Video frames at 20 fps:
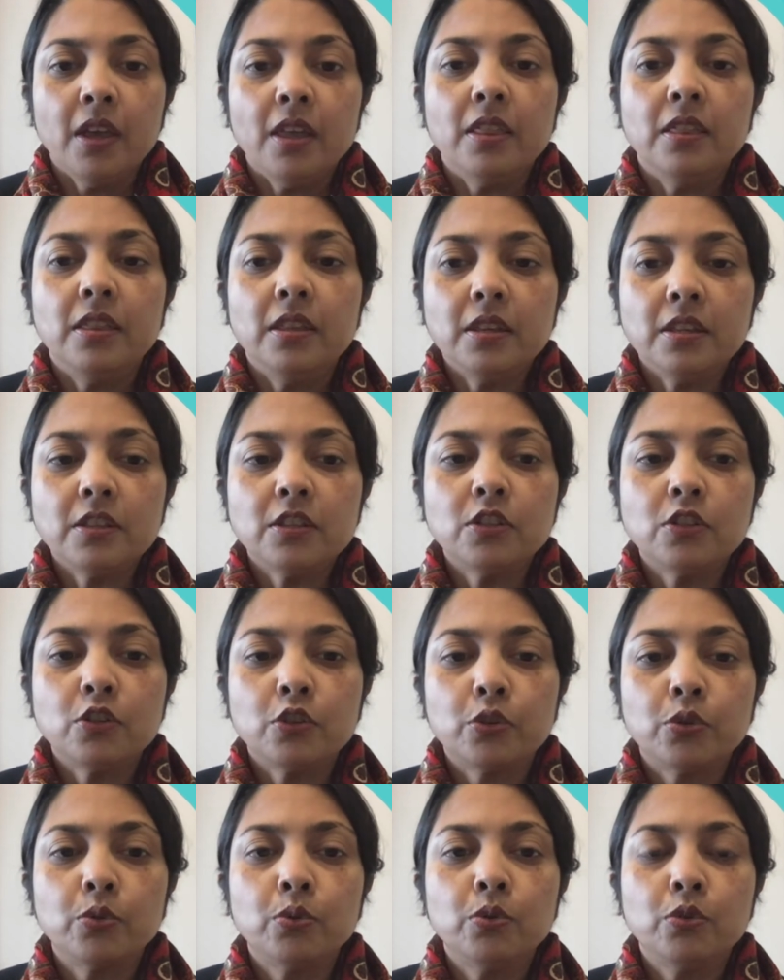This
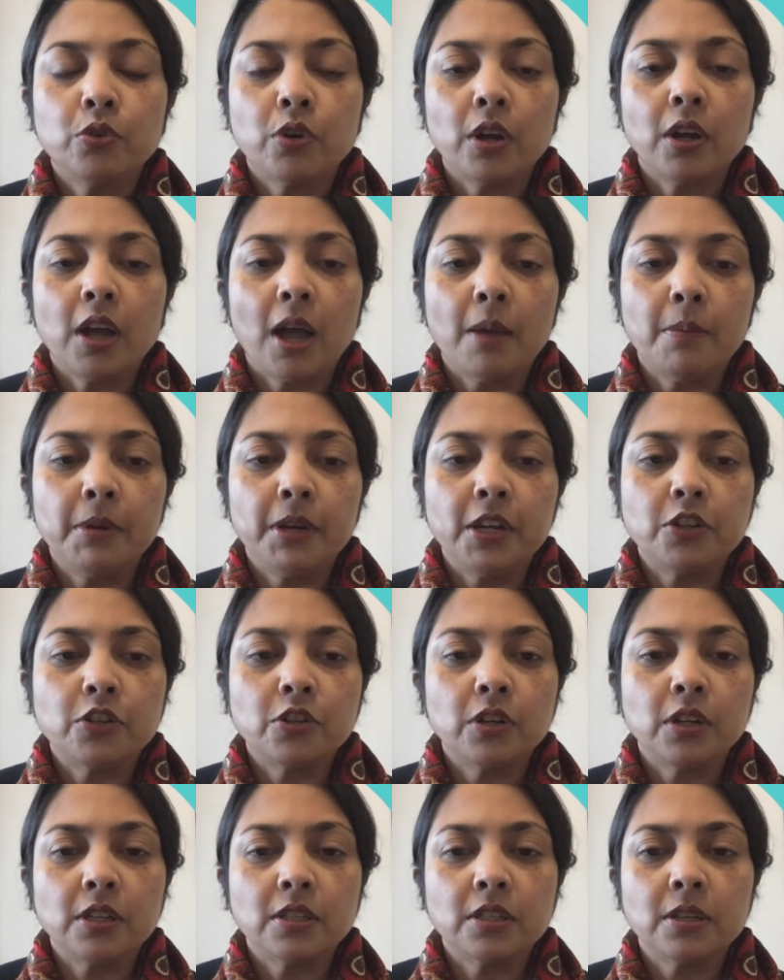true drug
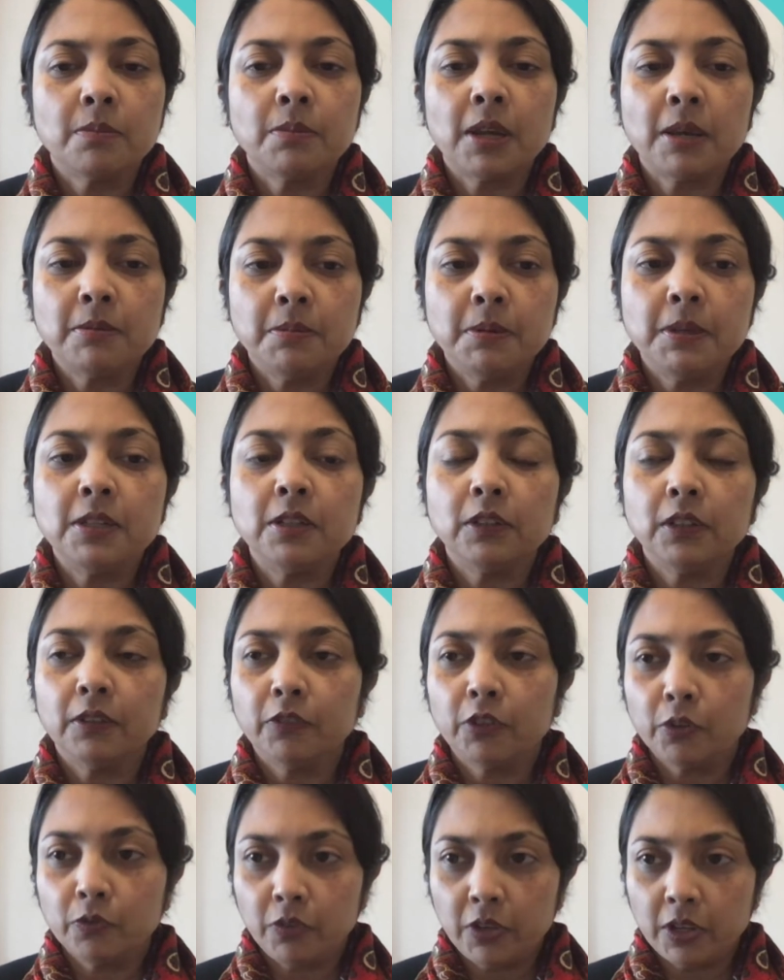combination can sometimes be
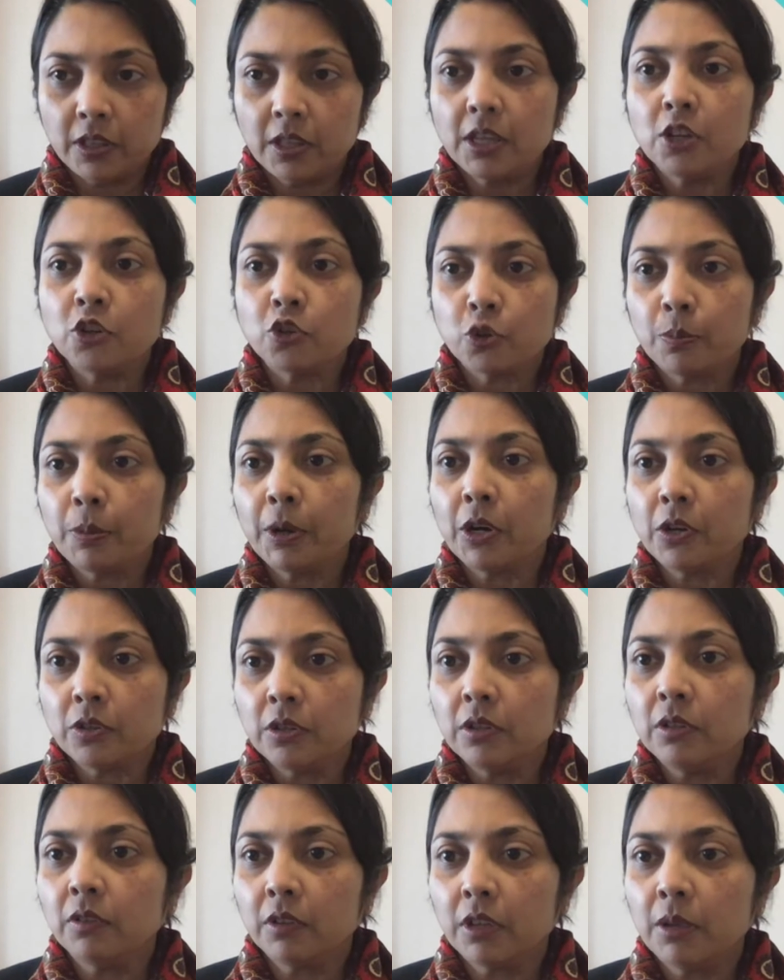delivered via the
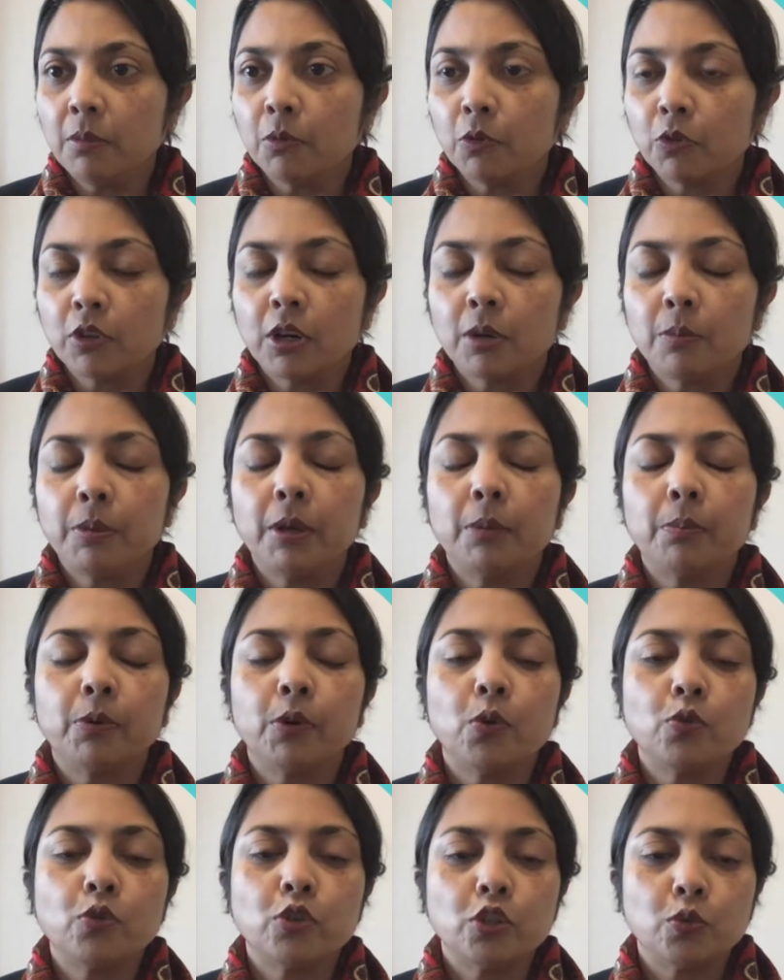intraperitoneal chemotherapy
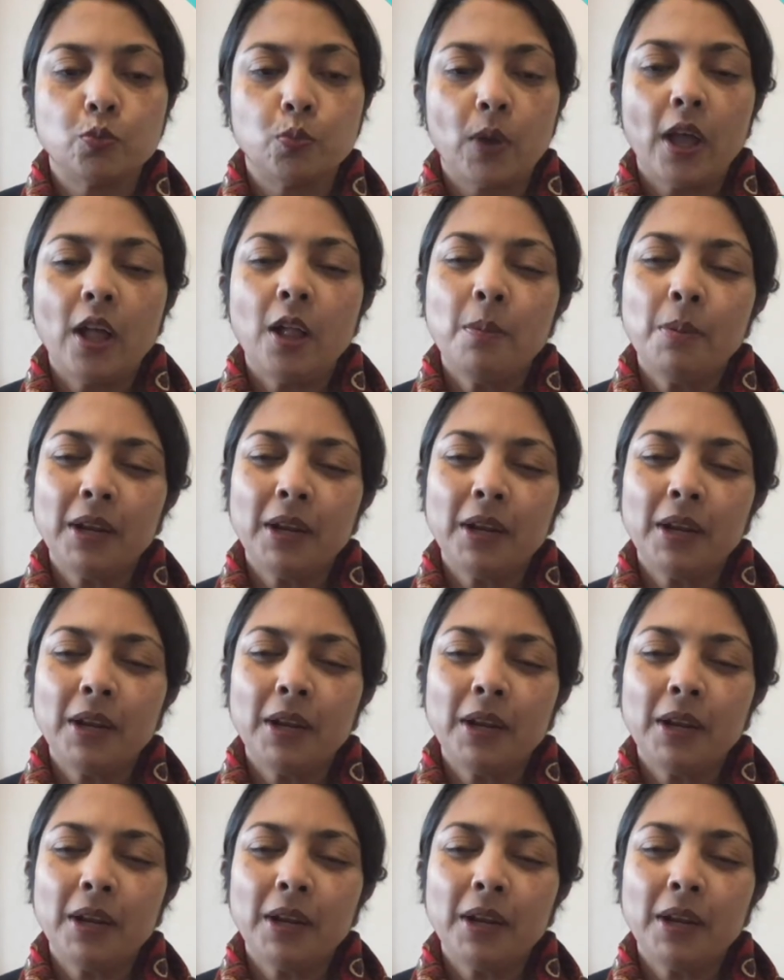approach as well.